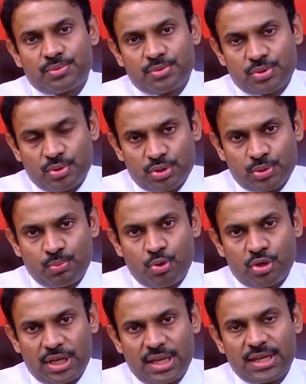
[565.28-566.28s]
So
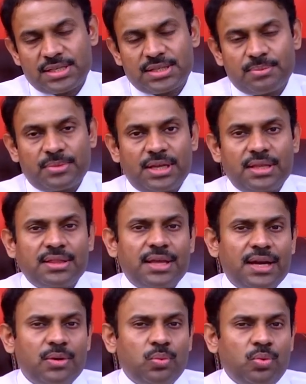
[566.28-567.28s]
smoking is something
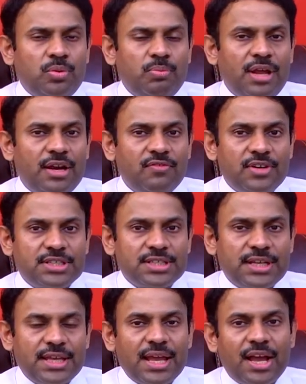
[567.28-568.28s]
that would
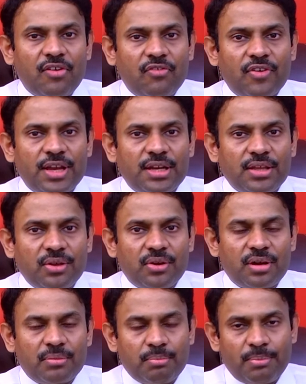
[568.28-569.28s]
adversely affect
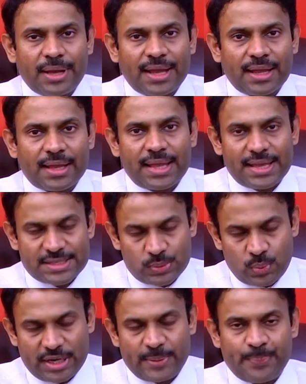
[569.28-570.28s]
your back as
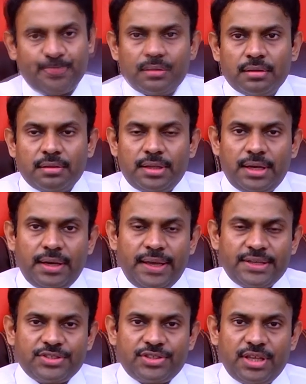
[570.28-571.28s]
well. The
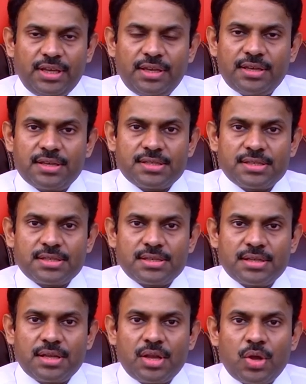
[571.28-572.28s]
next thing is,
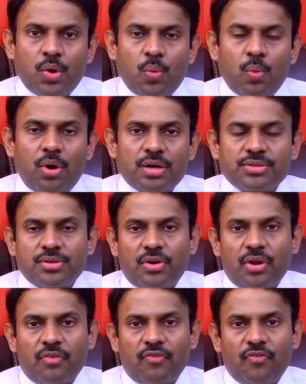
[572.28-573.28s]
what
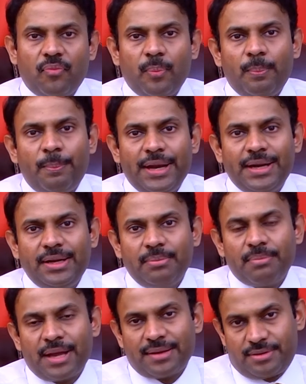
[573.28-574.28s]
sort of bed
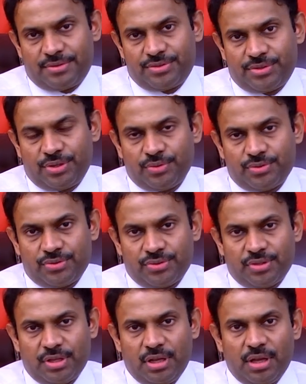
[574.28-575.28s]
mattress to use?
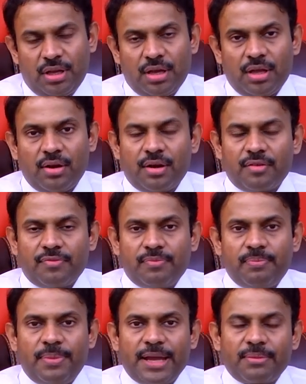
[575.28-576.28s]
A lot
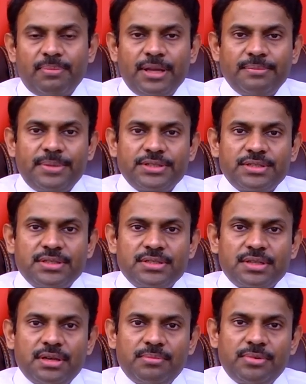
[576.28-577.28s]
of back pain
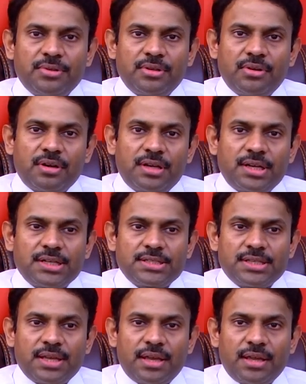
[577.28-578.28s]
patients come to the doctor and
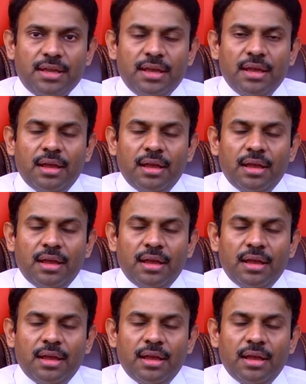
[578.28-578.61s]
say,